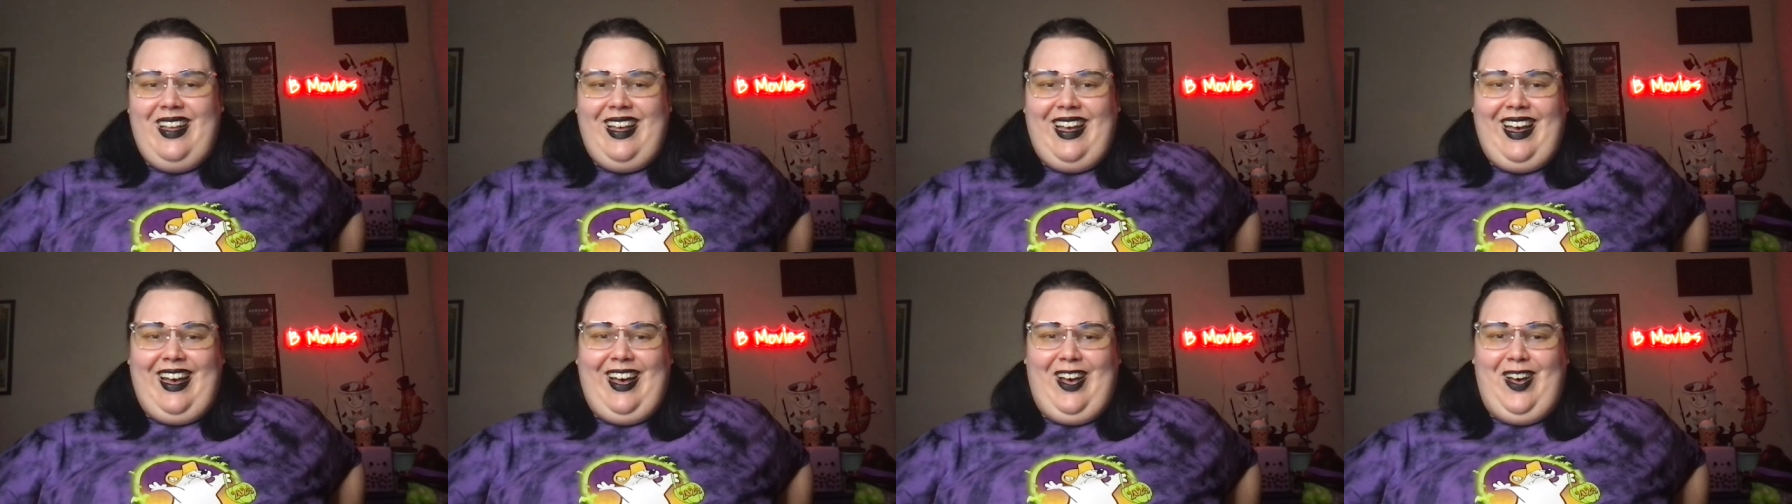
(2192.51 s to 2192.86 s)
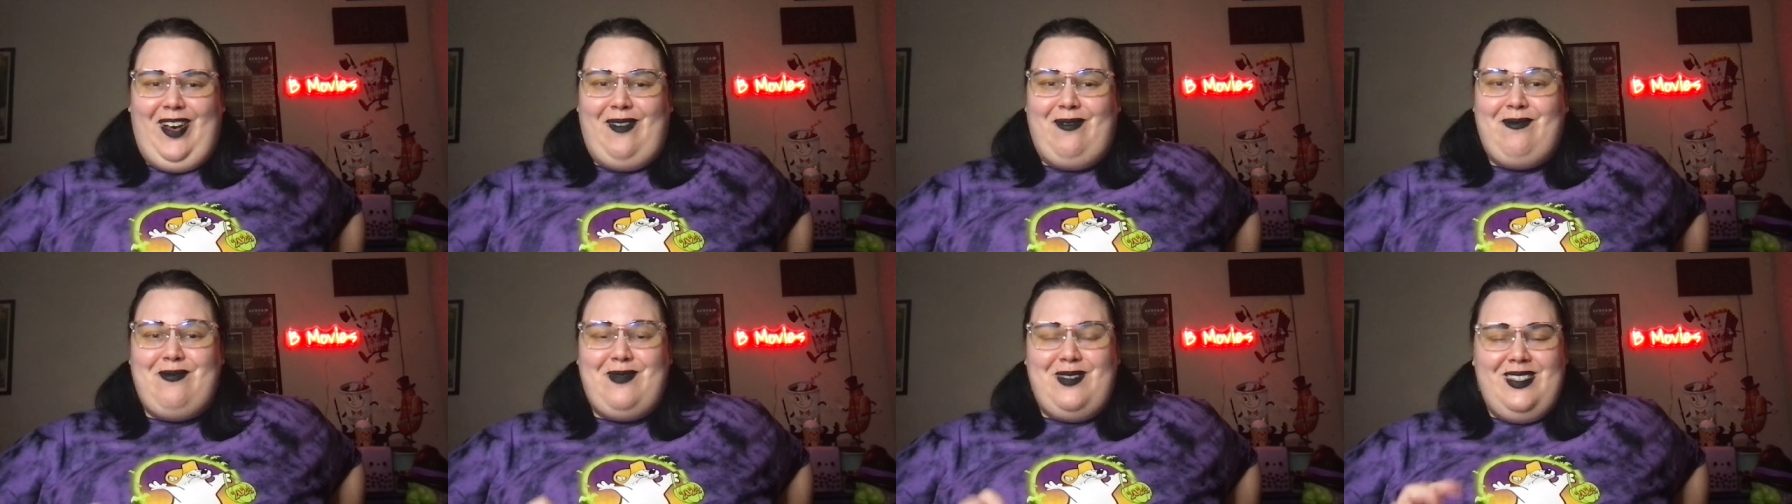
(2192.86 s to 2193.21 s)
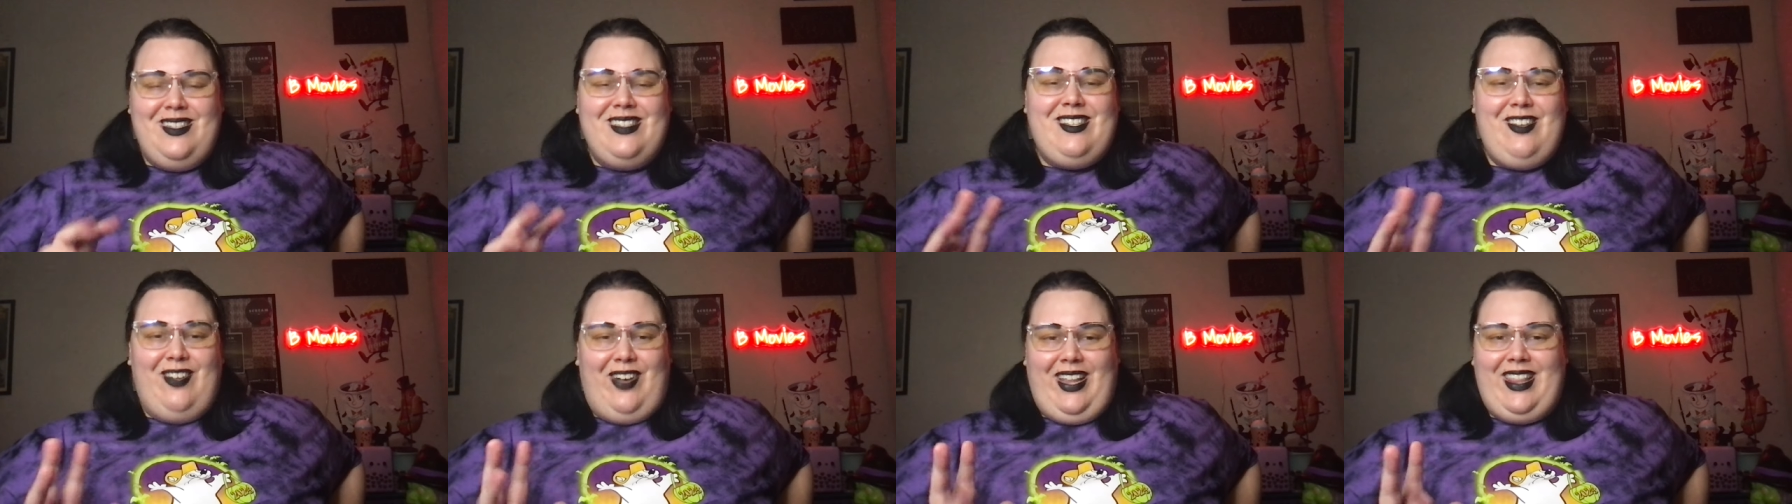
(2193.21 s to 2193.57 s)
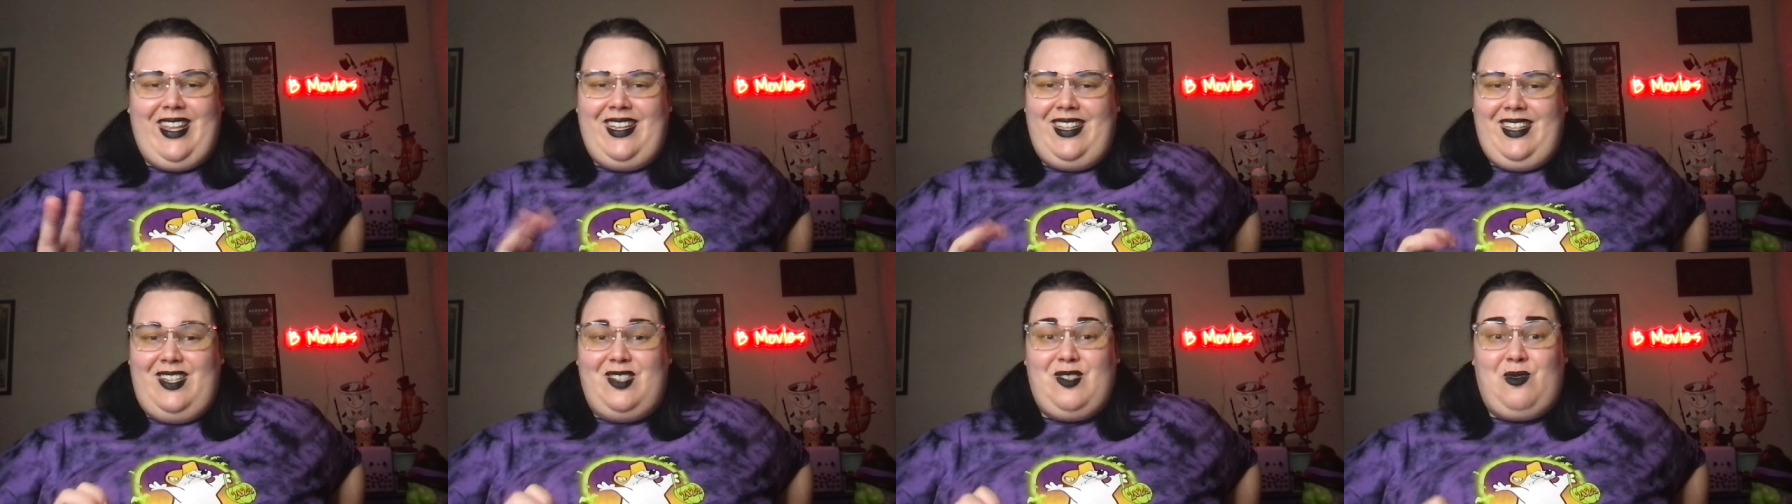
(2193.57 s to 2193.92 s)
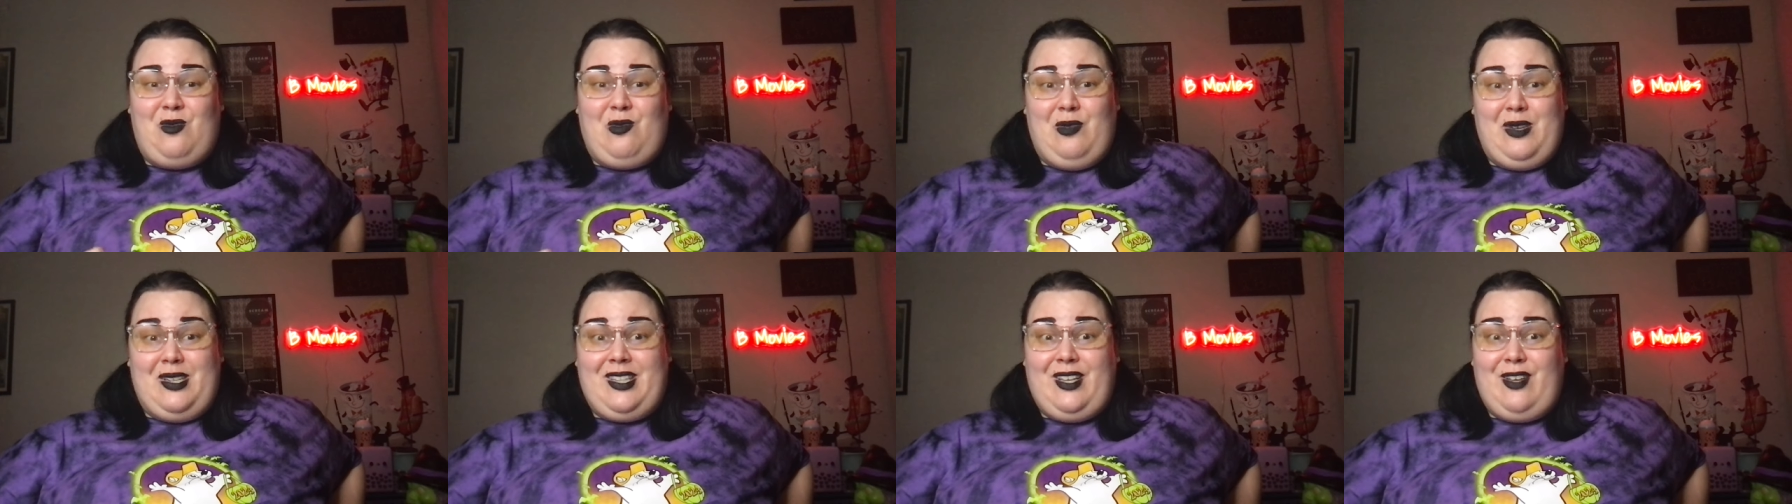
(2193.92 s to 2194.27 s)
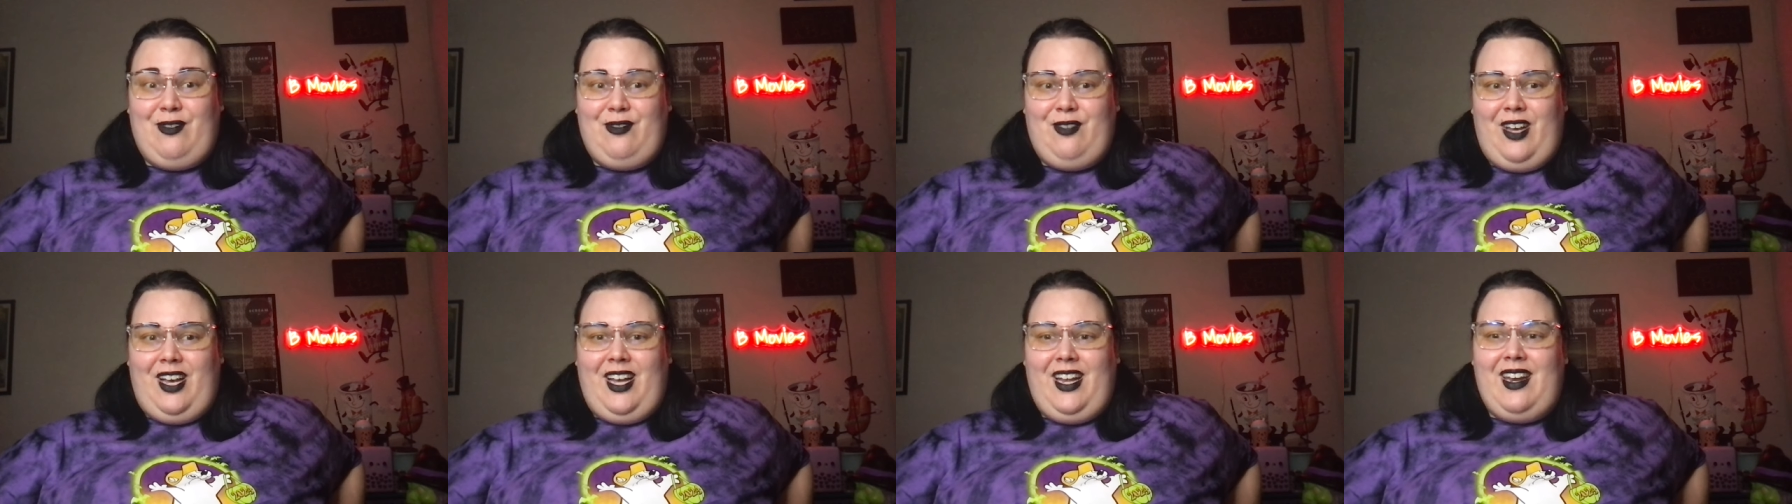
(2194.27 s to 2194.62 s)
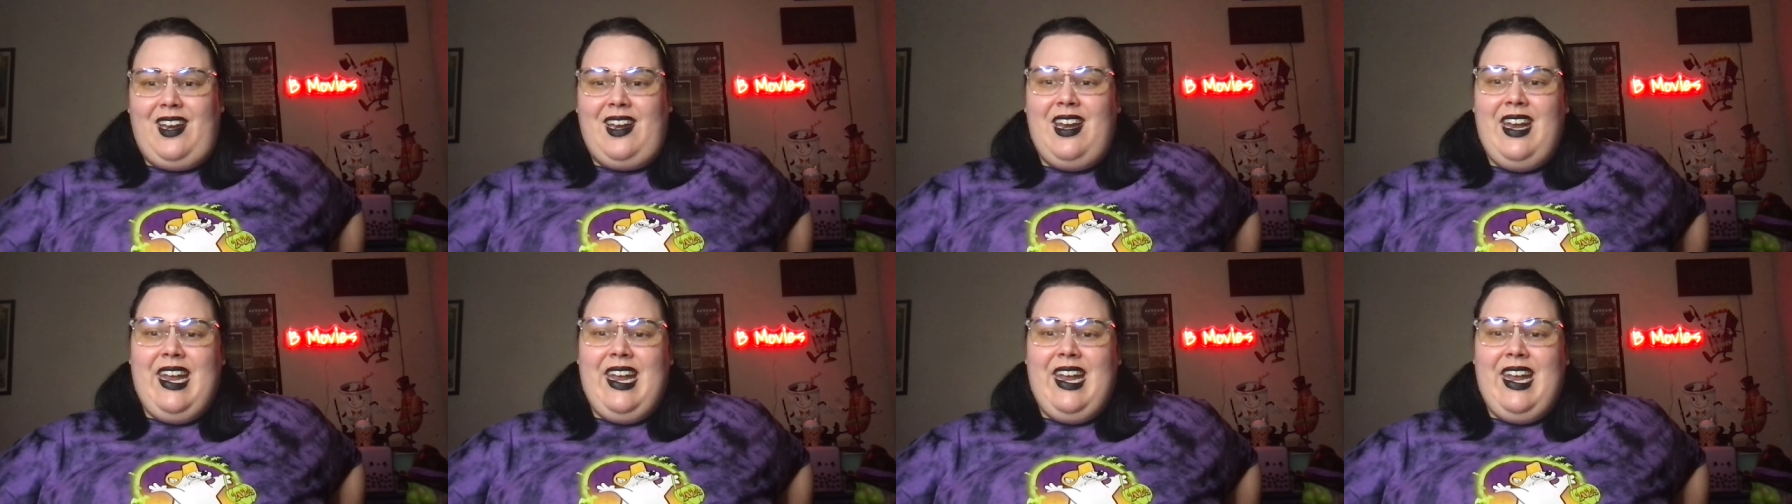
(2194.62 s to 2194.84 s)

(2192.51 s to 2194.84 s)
So I think that's really fun.